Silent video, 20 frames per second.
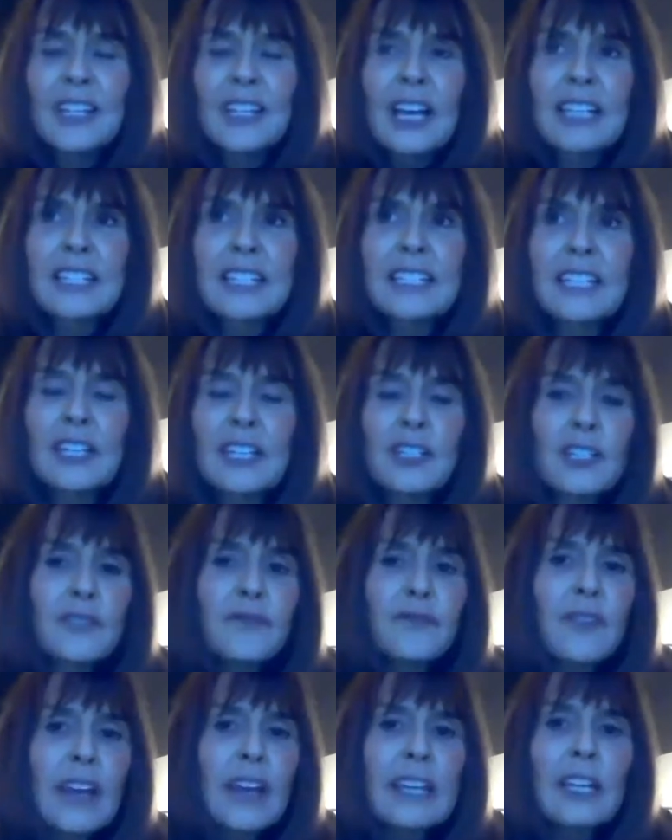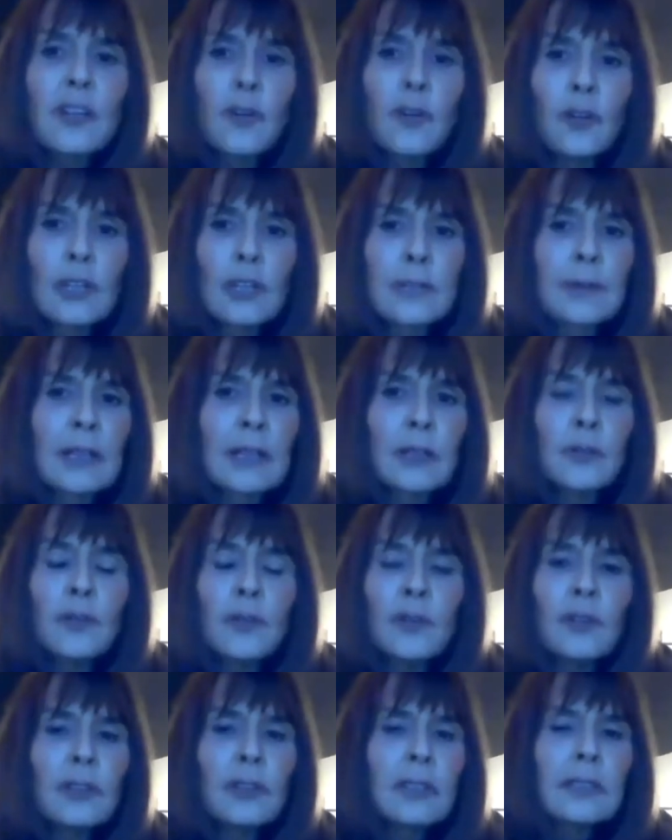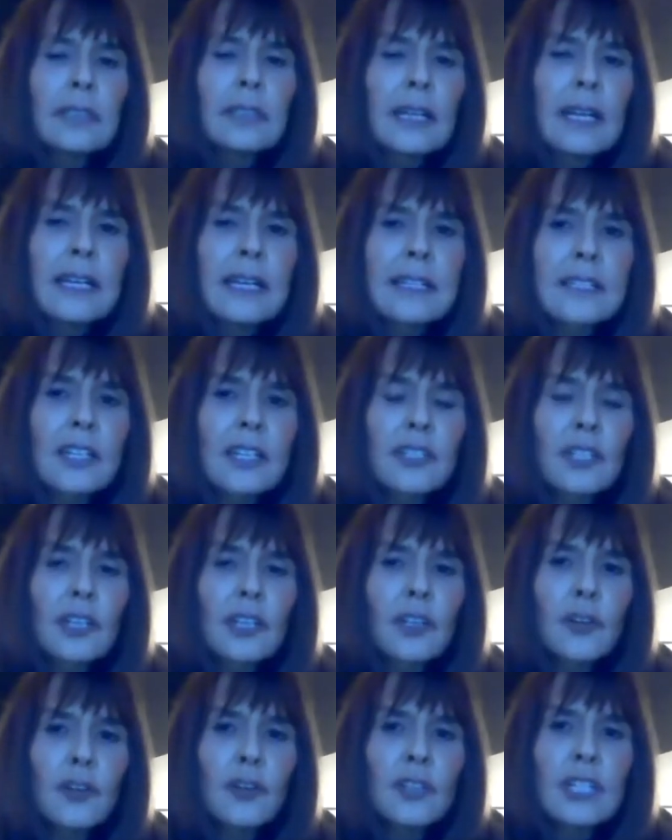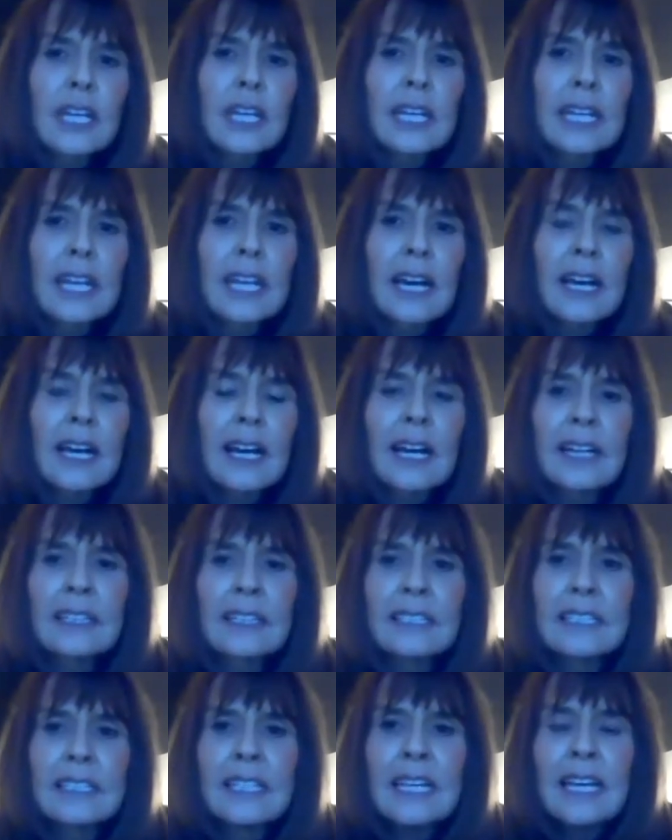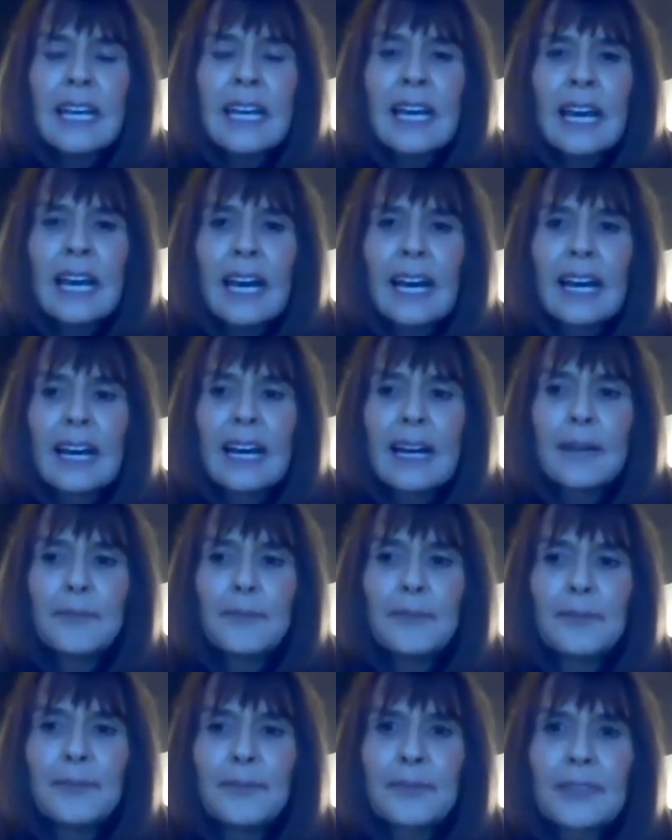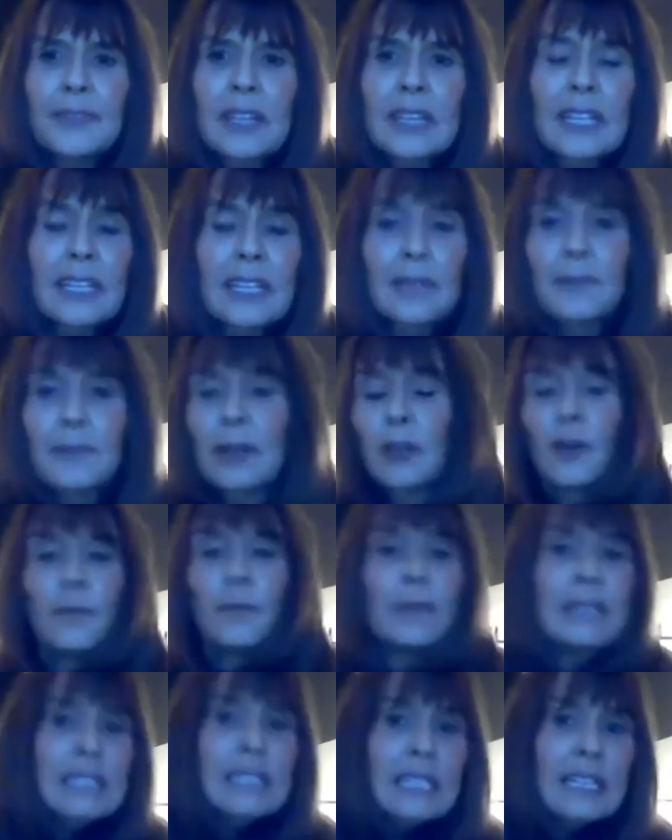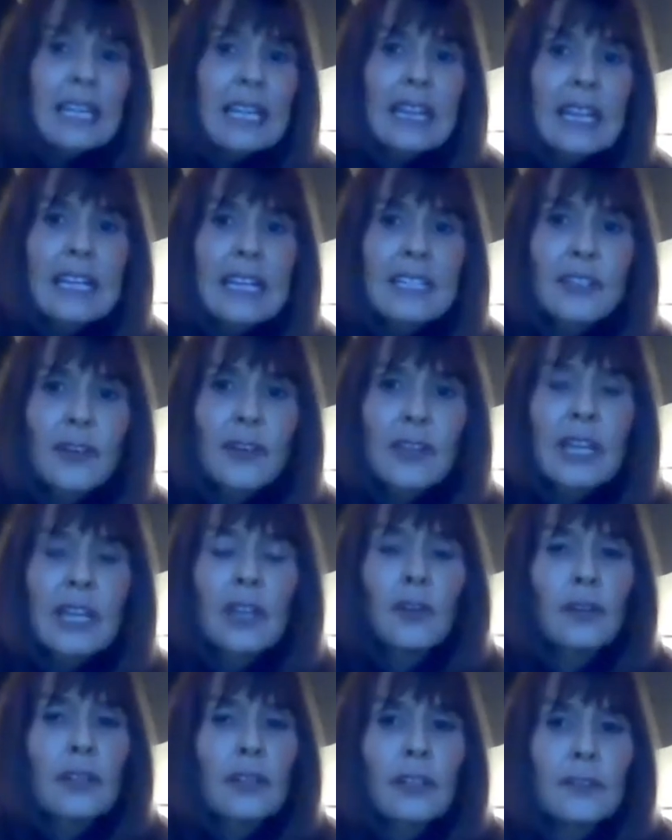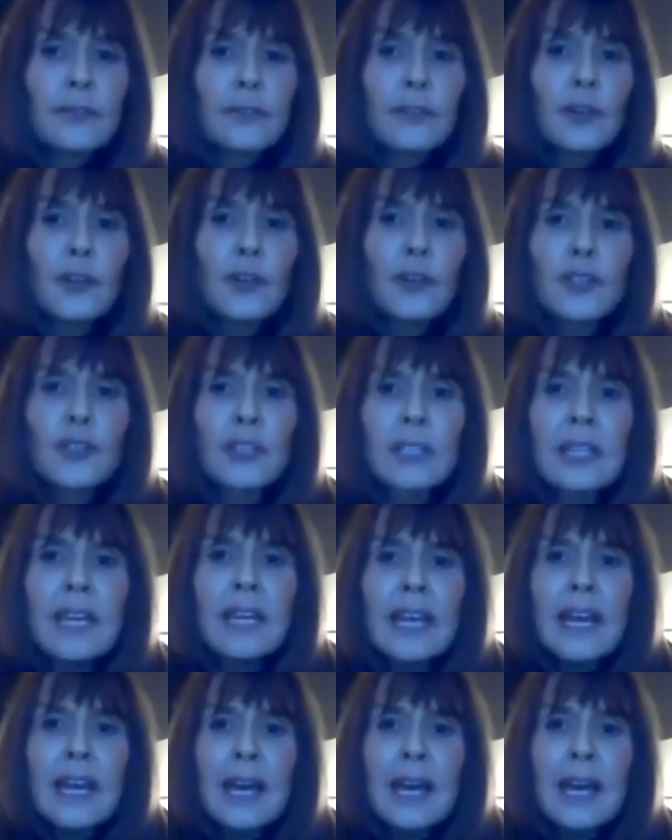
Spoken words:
As I say, she's very knowledgeable. I know it's such a huge area, and there can be a lot of misleading things out there, a lot of confusion.